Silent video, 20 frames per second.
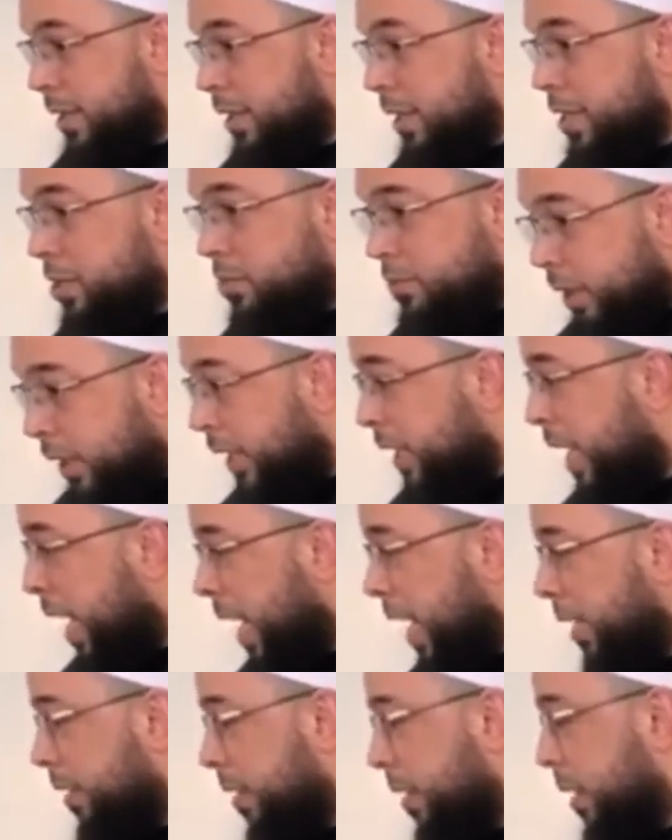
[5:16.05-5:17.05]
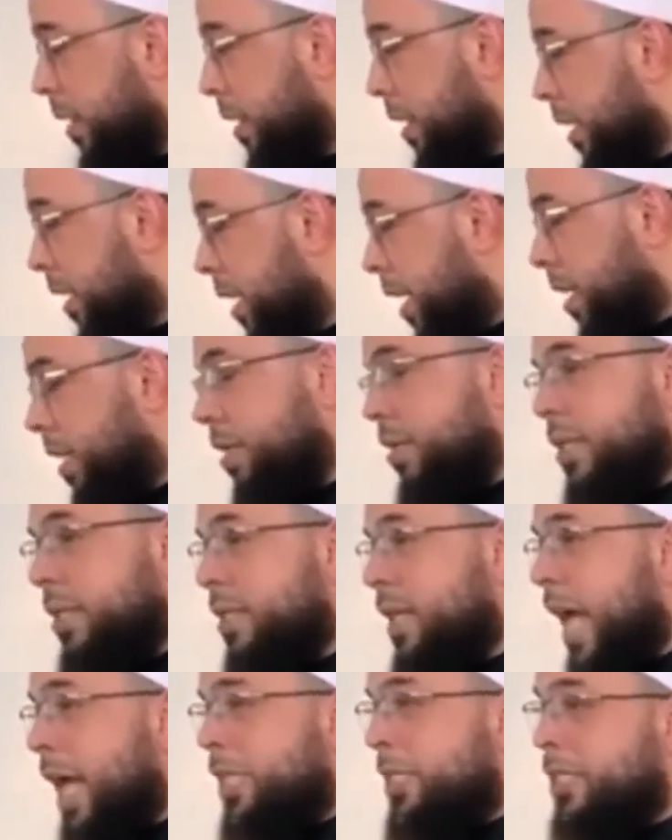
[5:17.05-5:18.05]
It's really not. And this
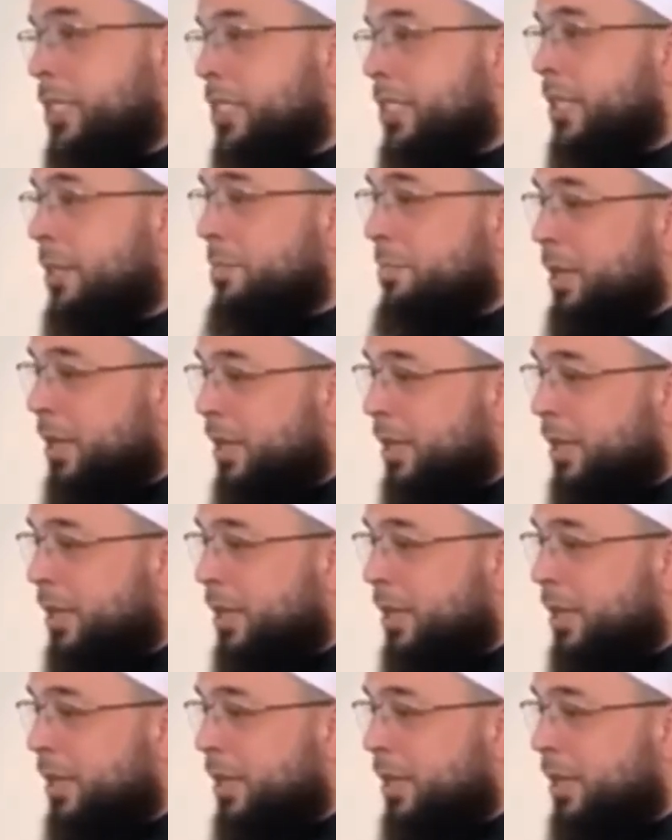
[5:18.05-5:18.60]
is not just some,